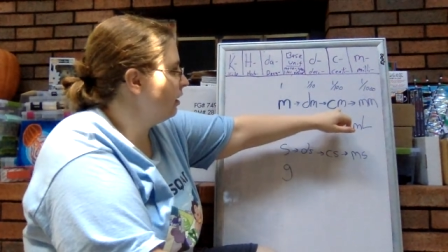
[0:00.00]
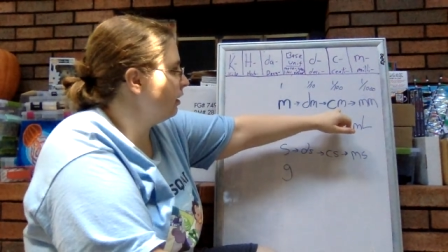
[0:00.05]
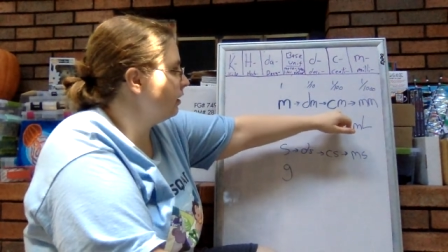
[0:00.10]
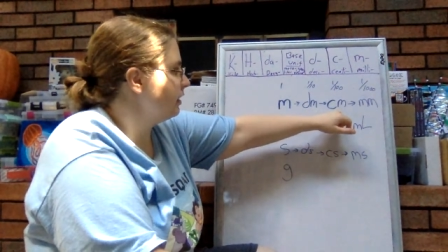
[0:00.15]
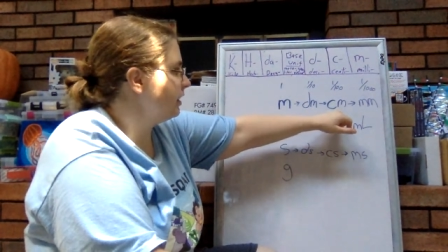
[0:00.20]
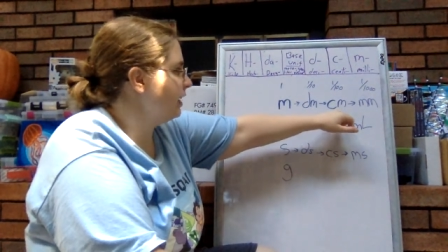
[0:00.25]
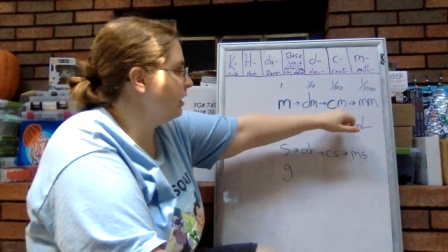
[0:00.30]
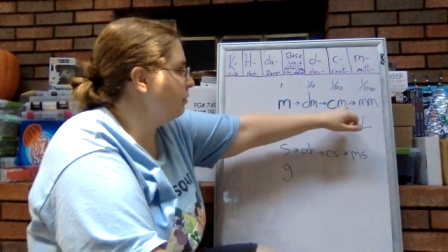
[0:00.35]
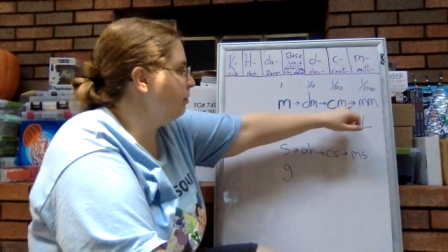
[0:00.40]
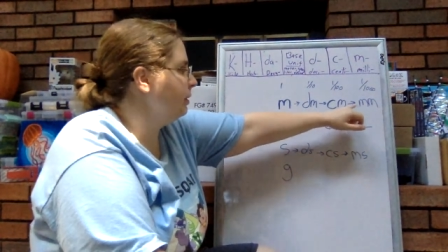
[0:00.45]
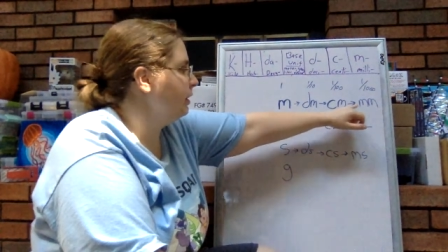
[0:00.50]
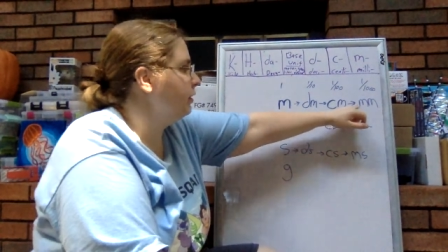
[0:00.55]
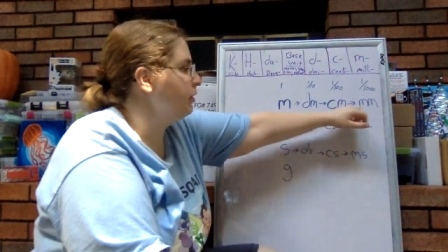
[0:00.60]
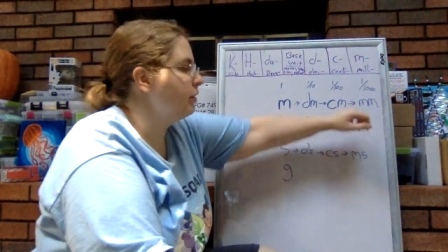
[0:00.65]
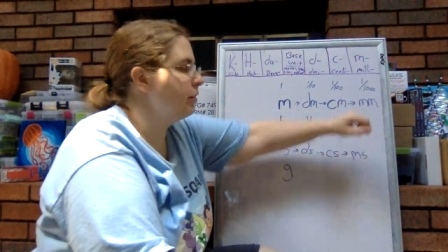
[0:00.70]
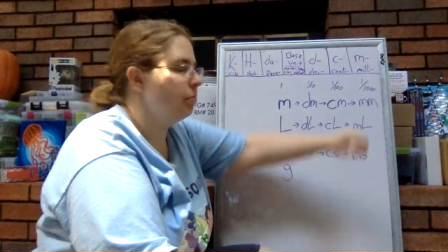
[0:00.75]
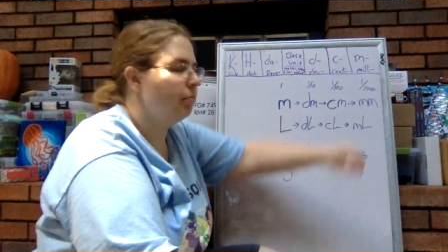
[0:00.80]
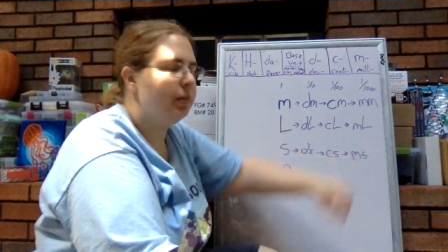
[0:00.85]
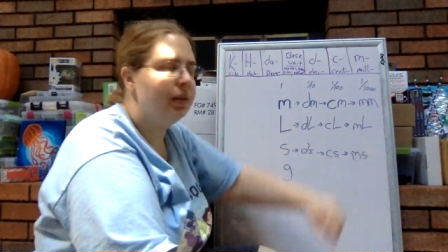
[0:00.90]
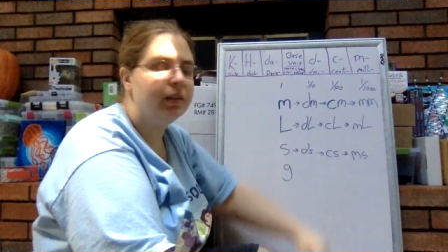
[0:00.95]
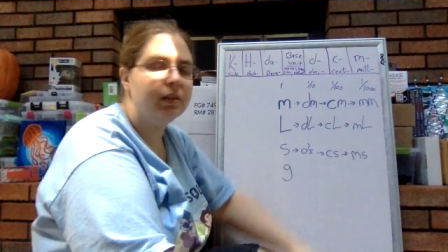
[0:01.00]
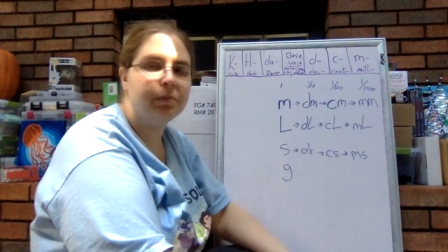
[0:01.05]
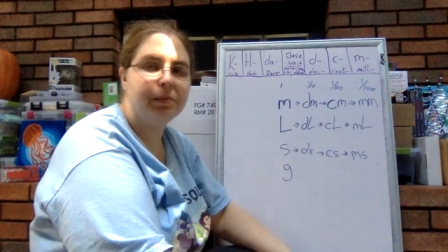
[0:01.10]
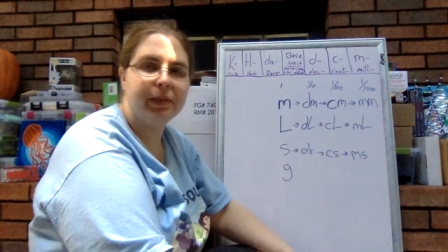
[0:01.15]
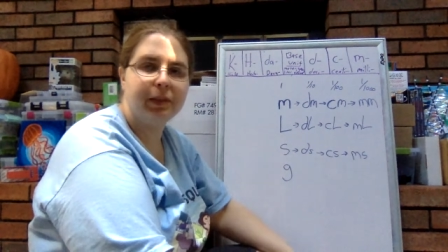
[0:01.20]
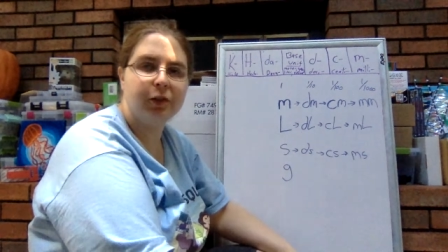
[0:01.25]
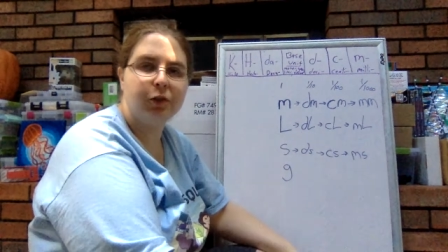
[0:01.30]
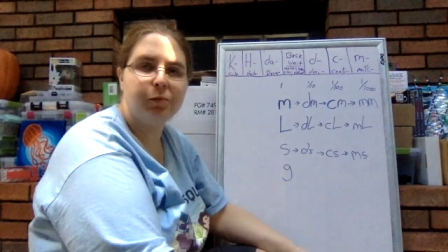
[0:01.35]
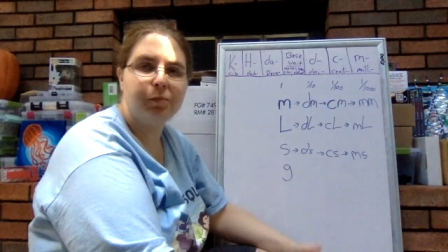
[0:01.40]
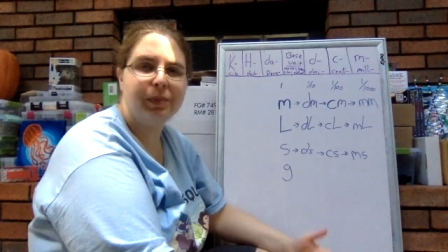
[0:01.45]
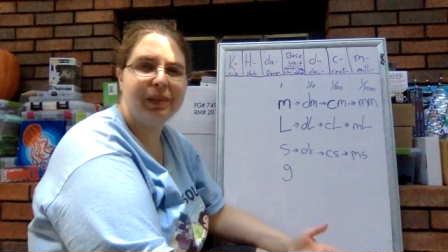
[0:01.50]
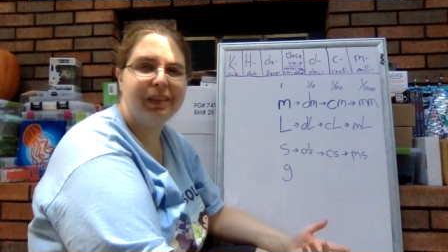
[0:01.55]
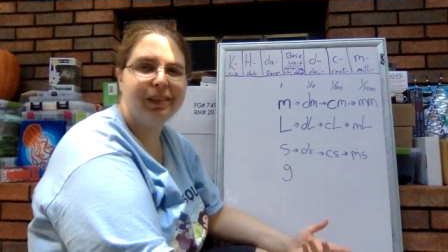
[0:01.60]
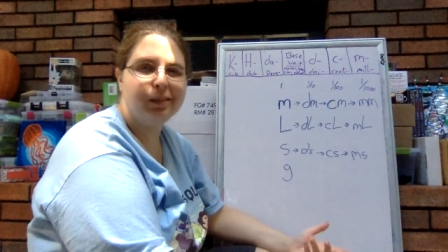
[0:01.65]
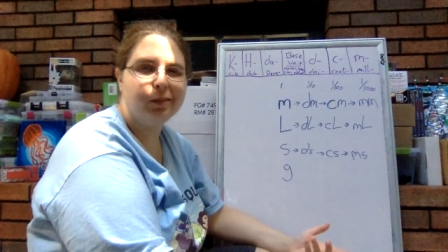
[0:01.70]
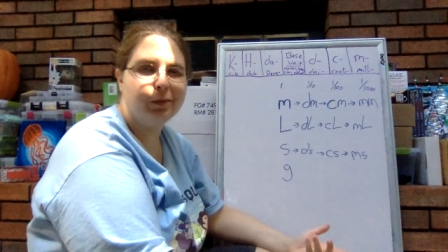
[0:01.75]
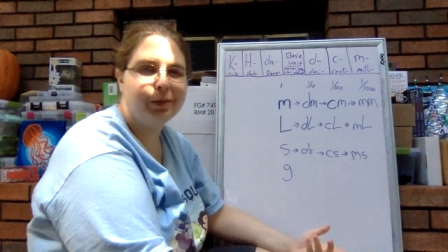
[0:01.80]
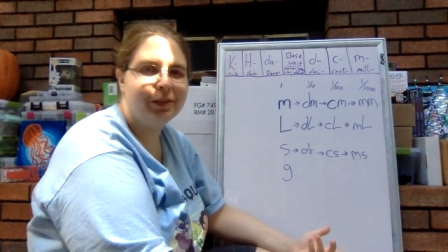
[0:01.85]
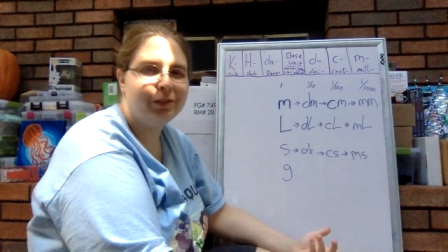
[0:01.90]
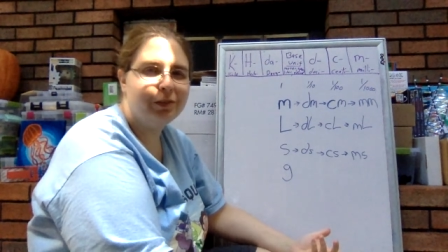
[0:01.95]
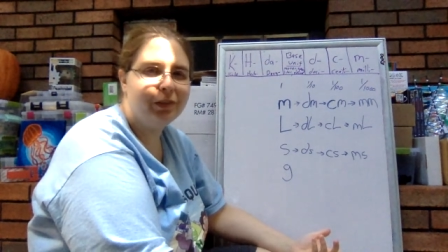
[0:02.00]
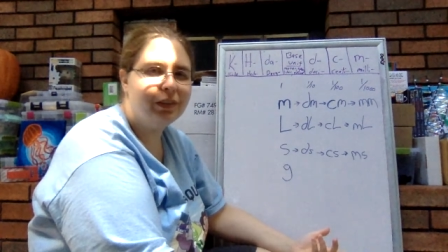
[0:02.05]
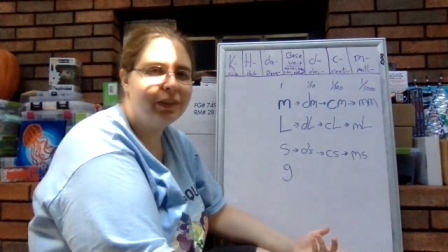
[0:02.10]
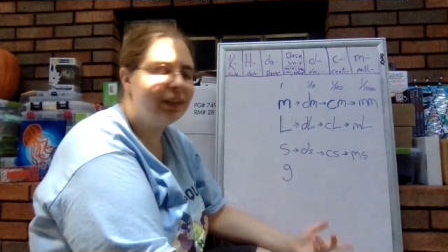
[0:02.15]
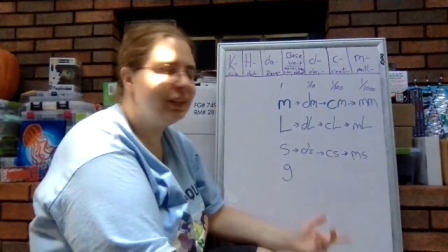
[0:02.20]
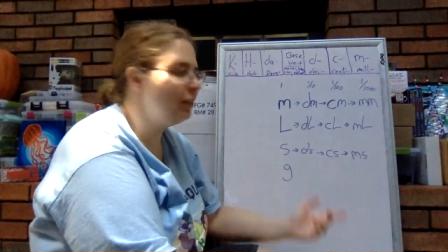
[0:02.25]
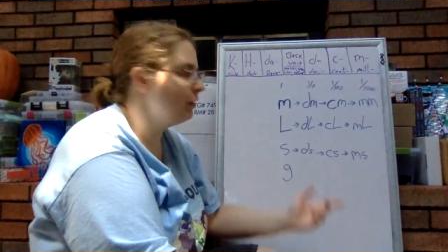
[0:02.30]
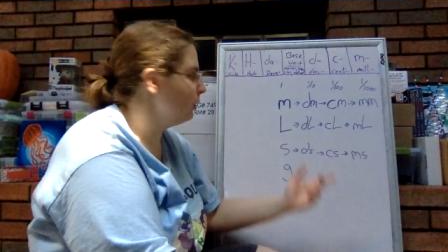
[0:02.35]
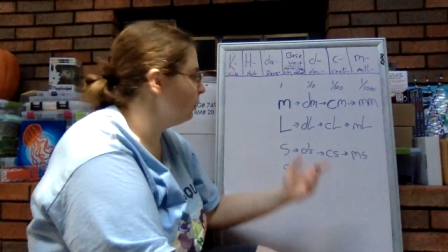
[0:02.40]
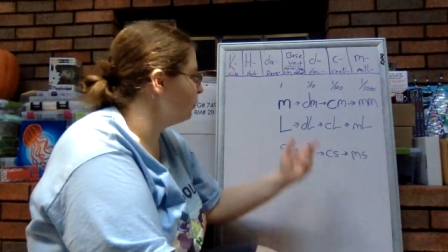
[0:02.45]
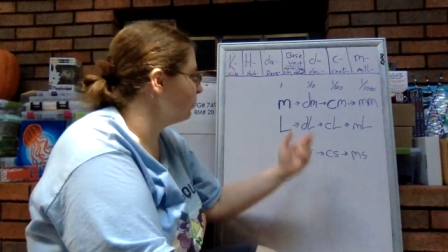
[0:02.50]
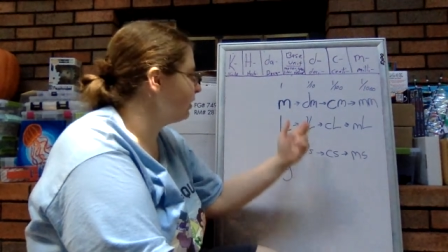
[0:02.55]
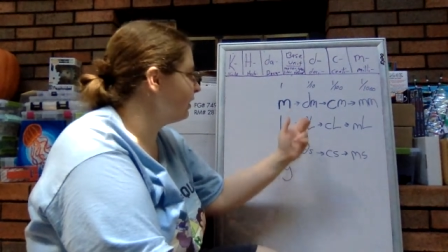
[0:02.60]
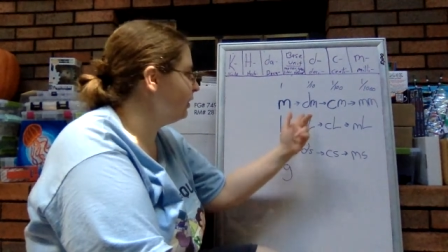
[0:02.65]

centimeters and millimeters, but we really don't